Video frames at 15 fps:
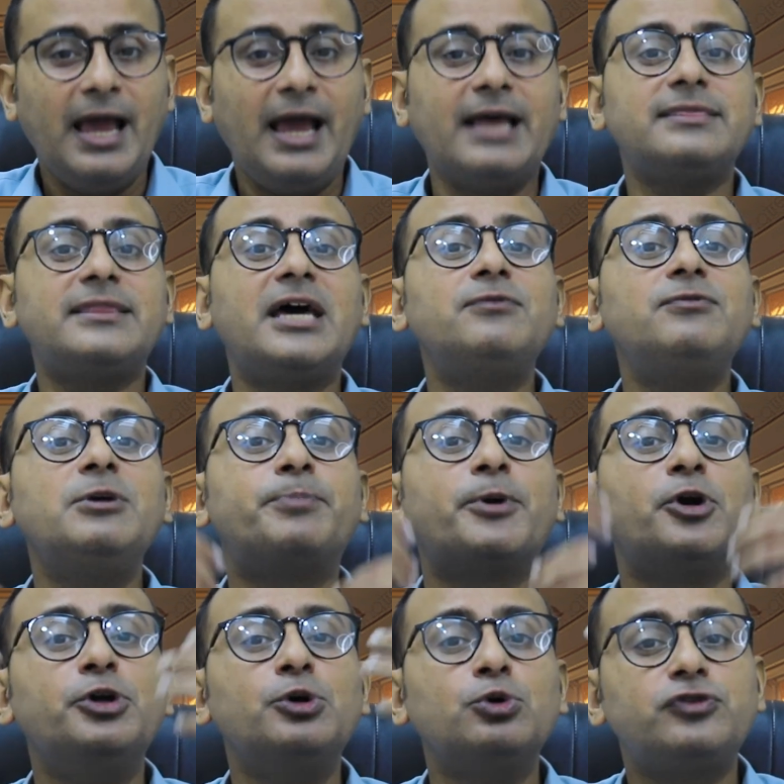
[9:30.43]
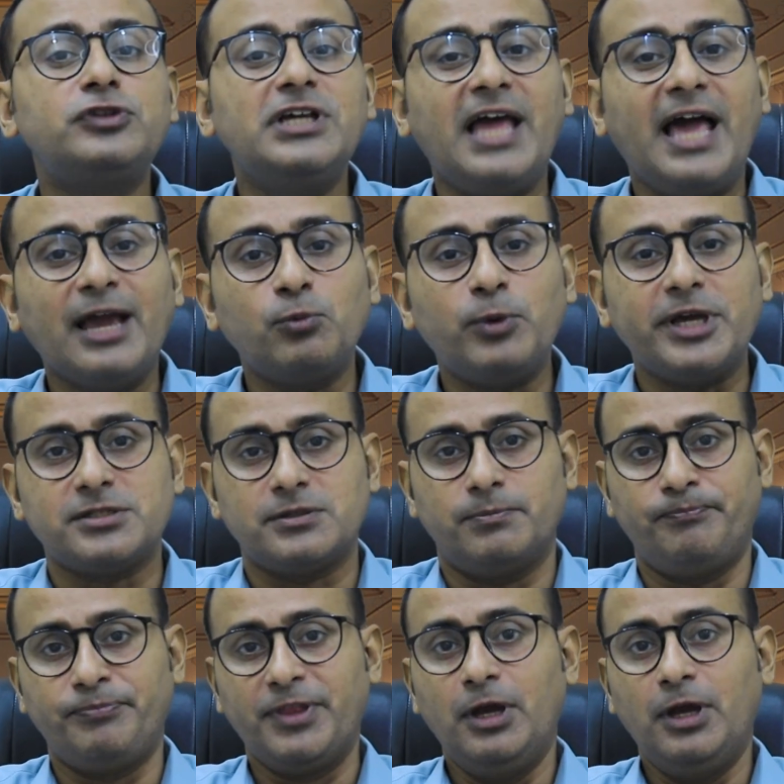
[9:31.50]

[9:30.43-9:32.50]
and then we produce the language.